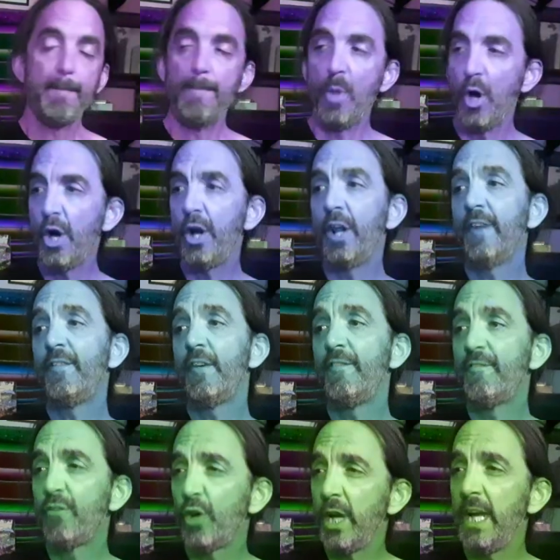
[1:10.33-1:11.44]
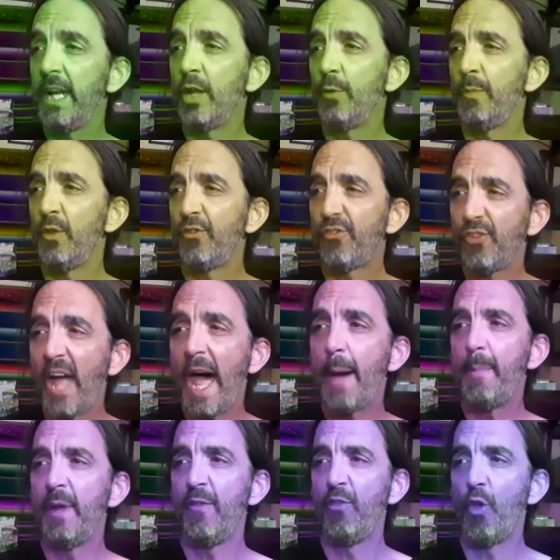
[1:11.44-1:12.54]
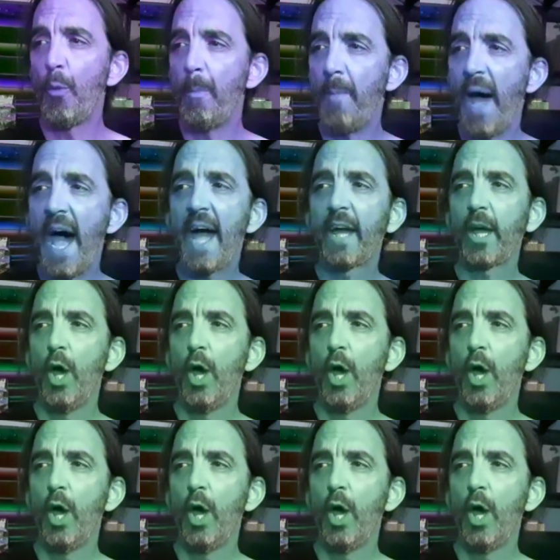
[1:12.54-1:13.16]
Murder for freedom, the stab in the back.